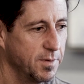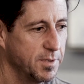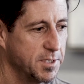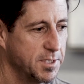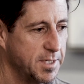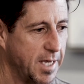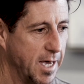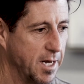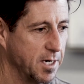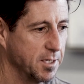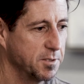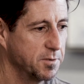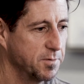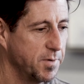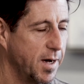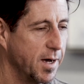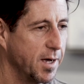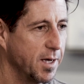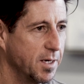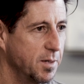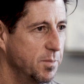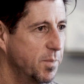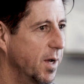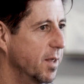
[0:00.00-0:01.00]

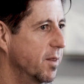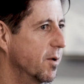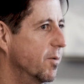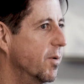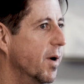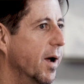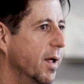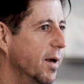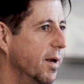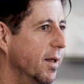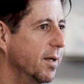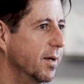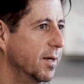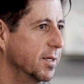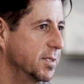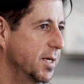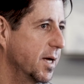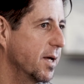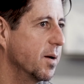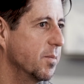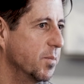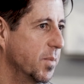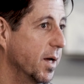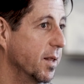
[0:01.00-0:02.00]
satisfied by the writing as I
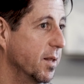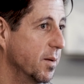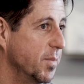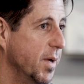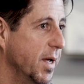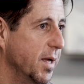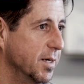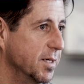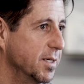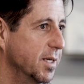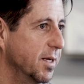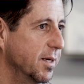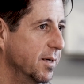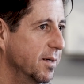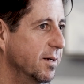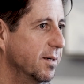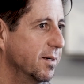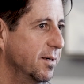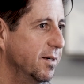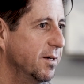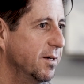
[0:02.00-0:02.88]
am by the painting.